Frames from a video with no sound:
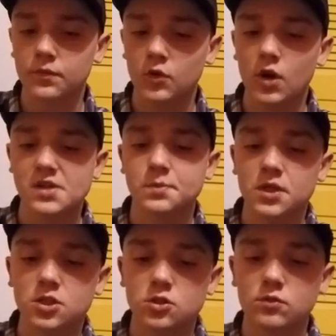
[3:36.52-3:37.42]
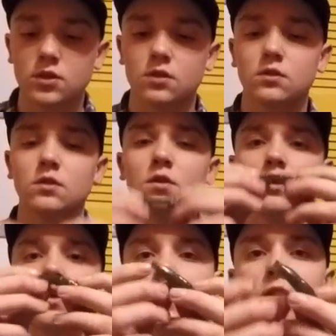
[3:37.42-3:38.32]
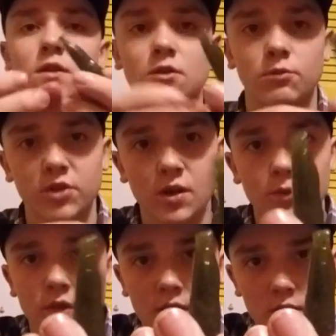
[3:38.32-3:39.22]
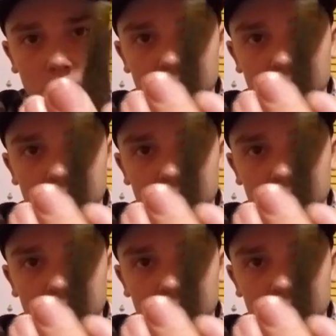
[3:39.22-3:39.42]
Grass Pig Junior, and they normally come with that little